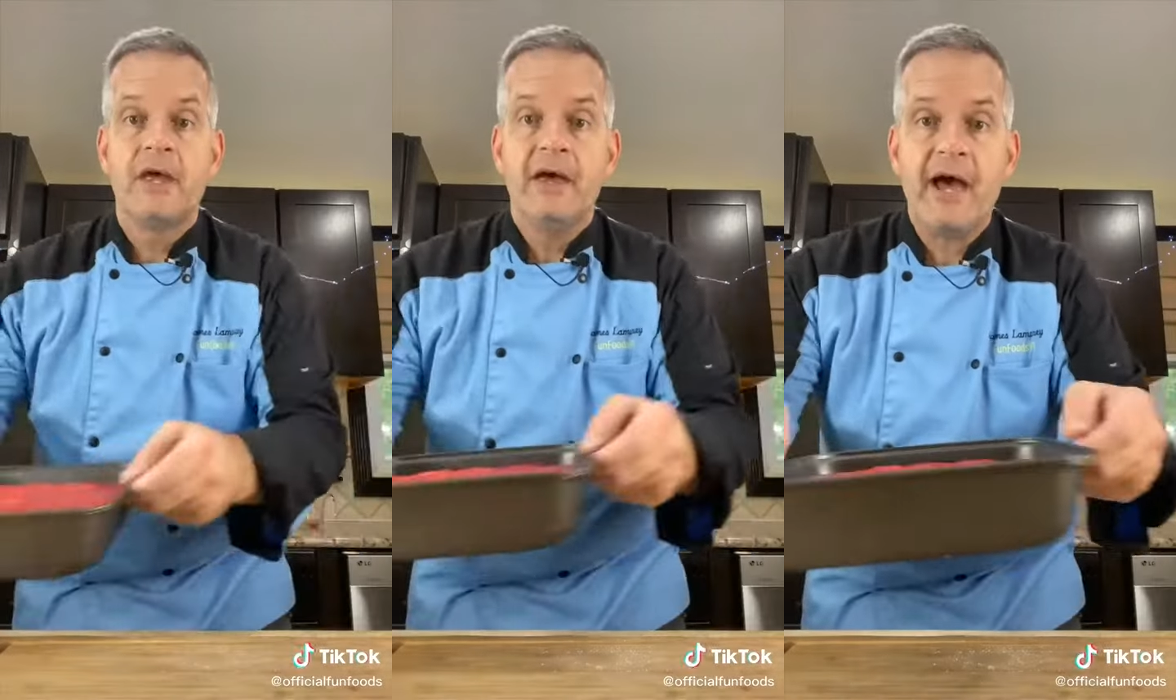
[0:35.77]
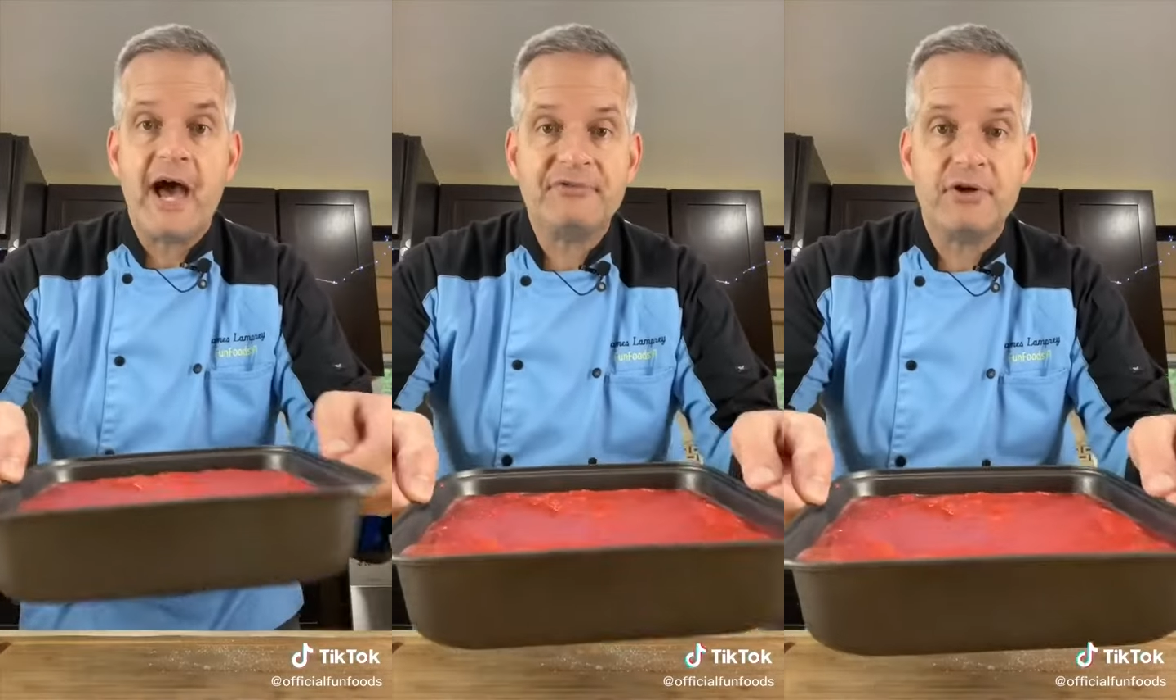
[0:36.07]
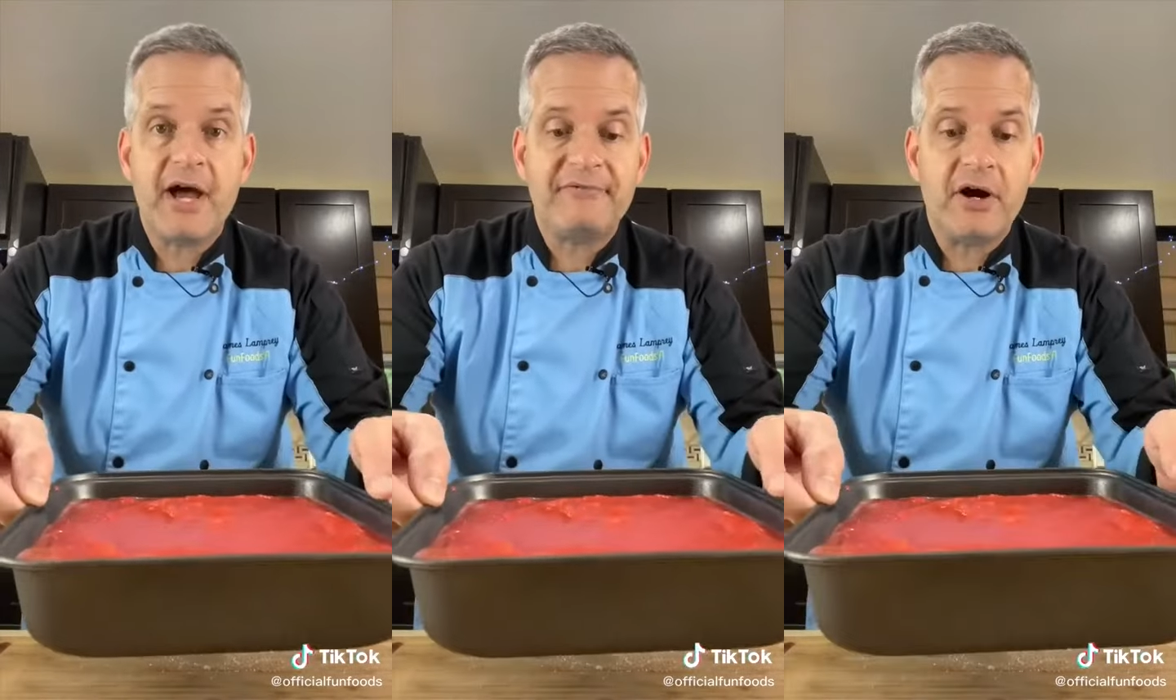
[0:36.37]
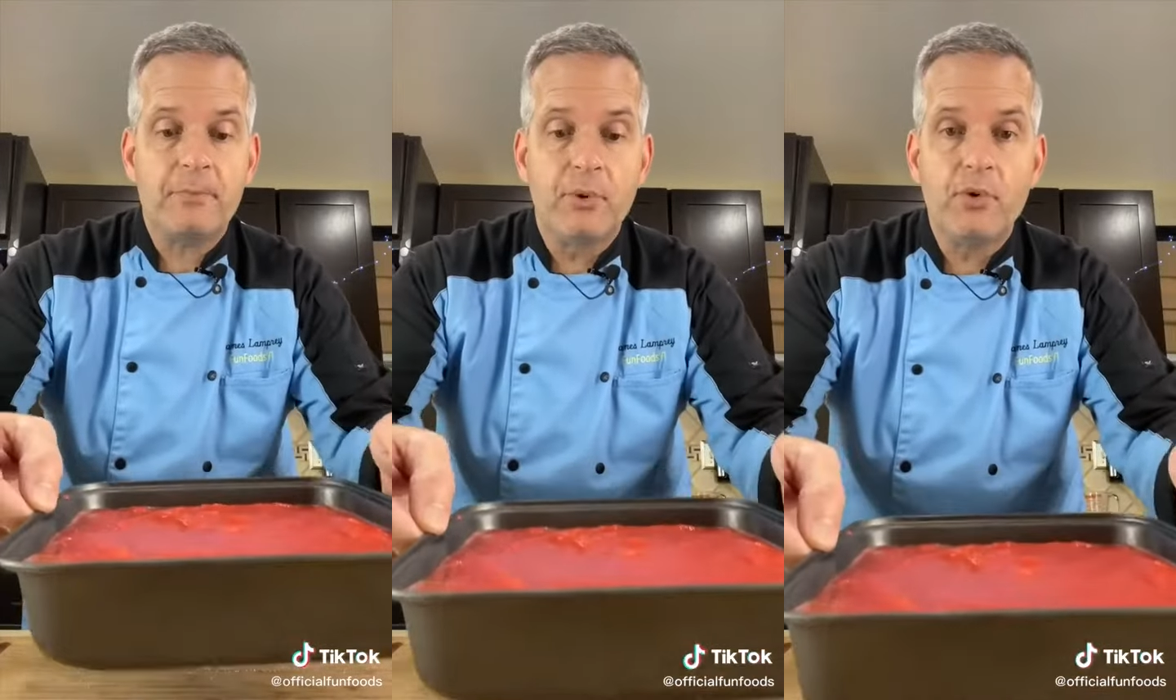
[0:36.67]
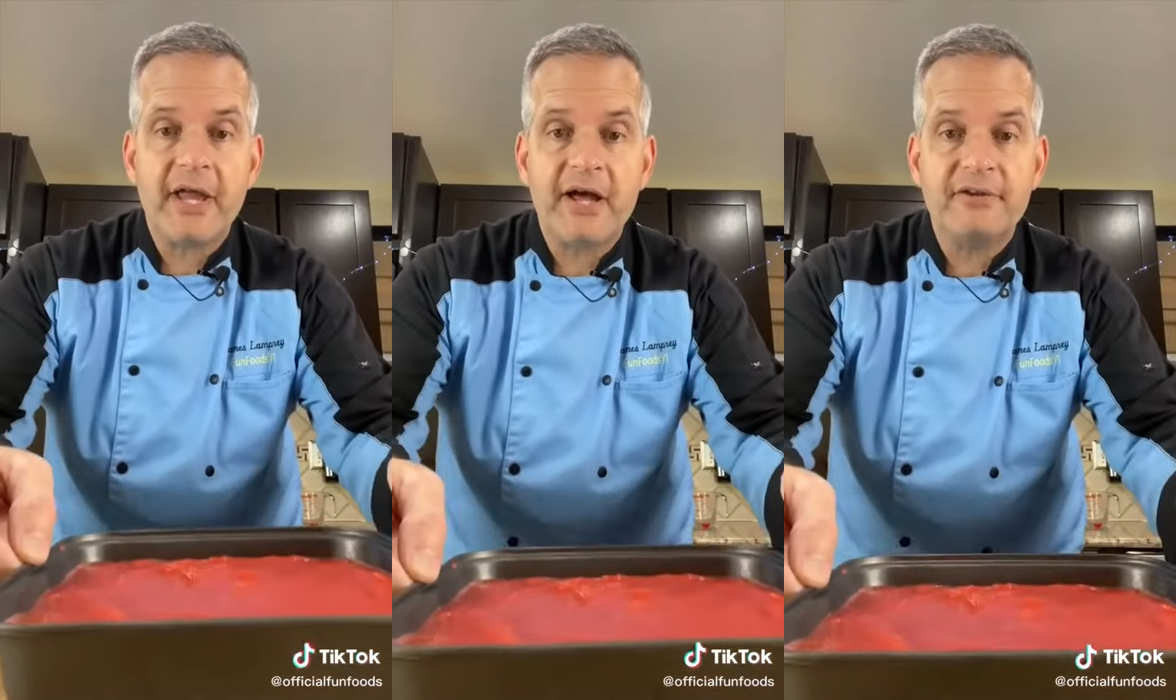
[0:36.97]
After a half hour, pull
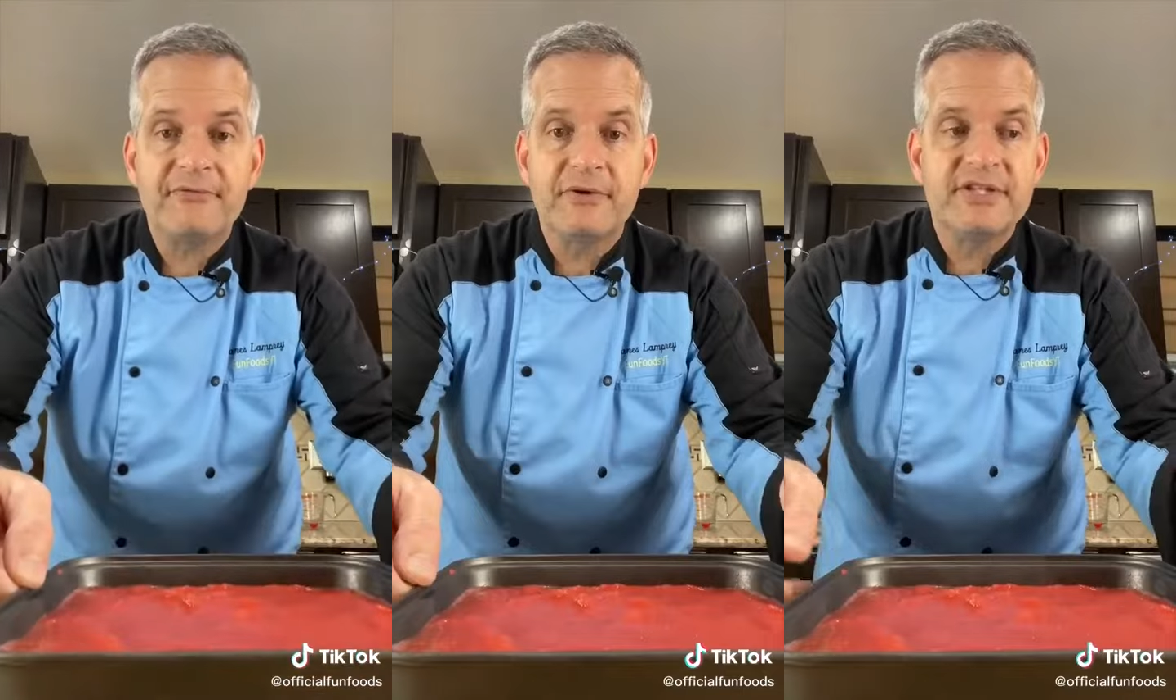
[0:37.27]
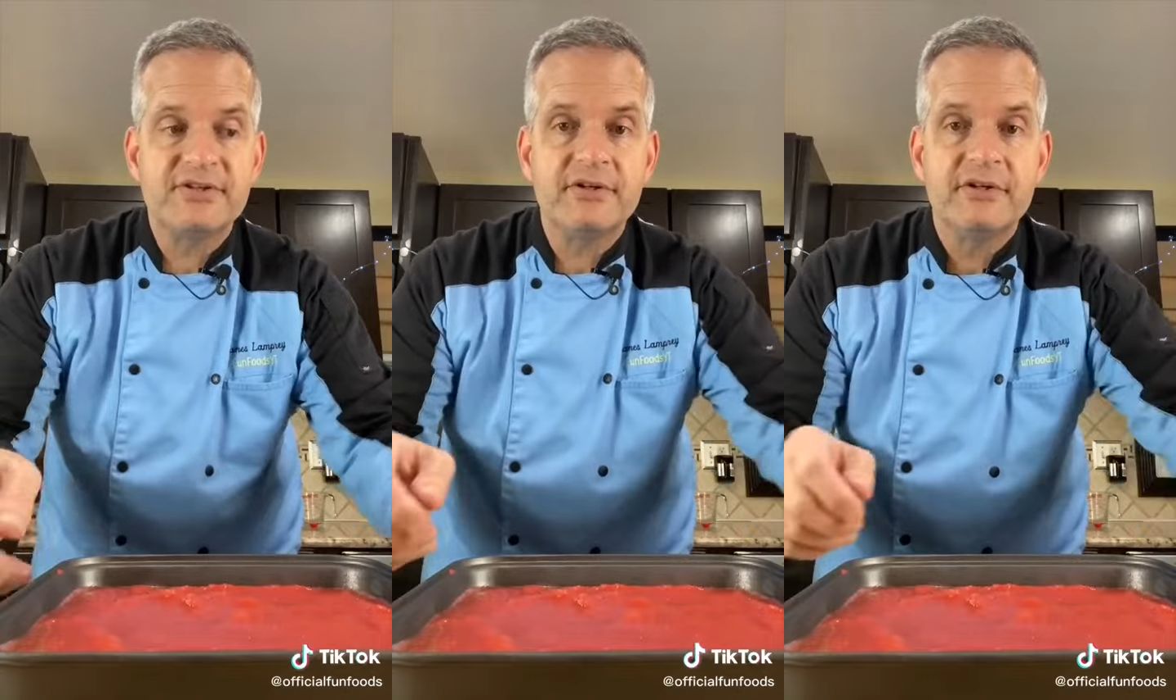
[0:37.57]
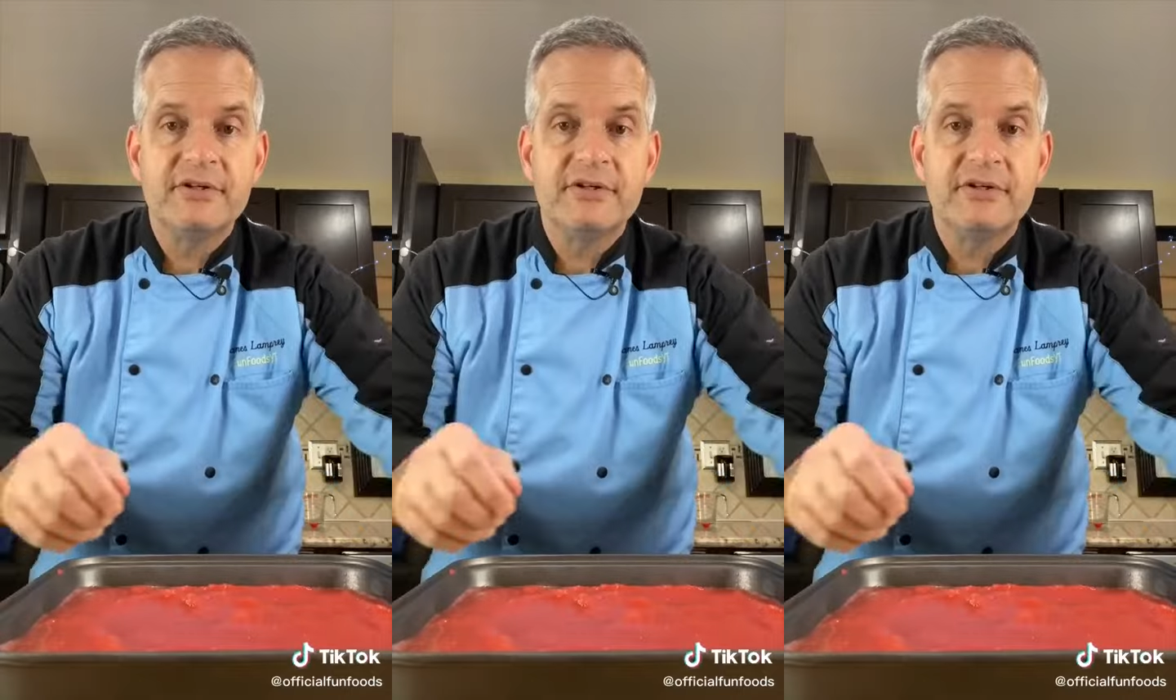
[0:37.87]
it out of the freezer,